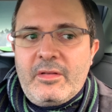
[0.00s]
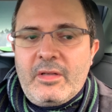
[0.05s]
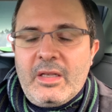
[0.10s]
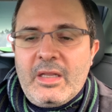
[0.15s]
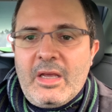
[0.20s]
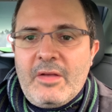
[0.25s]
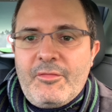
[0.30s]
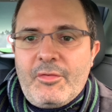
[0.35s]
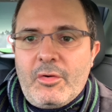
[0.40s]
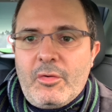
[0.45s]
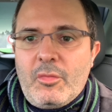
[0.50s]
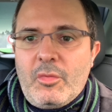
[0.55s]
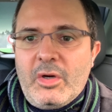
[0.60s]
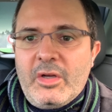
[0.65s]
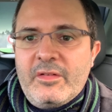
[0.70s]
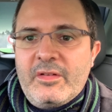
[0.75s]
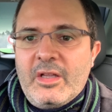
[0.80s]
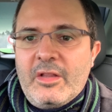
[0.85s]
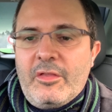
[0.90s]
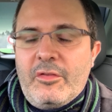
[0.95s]
level
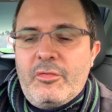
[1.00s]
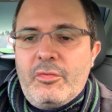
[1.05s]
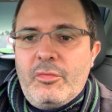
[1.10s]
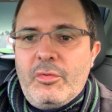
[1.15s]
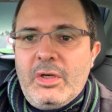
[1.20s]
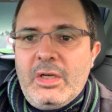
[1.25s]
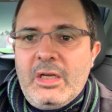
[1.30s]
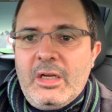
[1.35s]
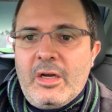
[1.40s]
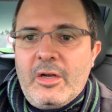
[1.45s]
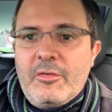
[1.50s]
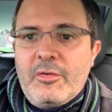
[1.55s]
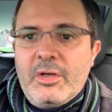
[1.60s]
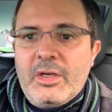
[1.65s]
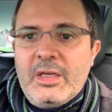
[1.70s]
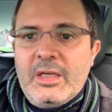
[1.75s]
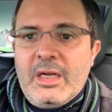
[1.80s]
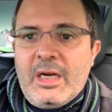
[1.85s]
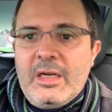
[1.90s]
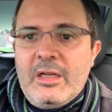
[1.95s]
was at
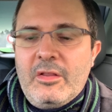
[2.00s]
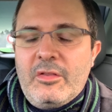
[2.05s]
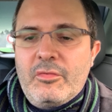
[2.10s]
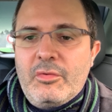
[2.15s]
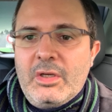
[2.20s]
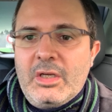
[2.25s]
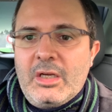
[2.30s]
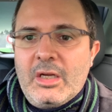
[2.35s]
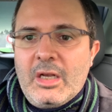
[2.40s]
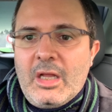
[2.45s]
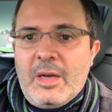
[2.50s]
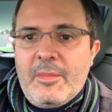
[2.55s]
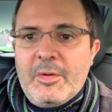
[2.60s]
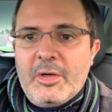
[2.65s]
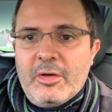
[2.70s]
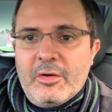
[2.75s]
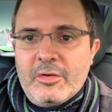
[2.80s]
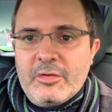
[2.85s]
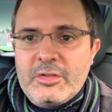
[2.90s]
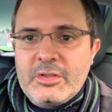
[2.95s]
393
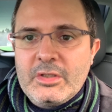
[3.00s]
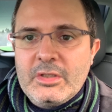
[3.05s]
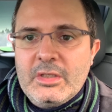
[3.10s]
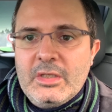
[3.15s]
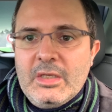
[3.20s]
kilometers.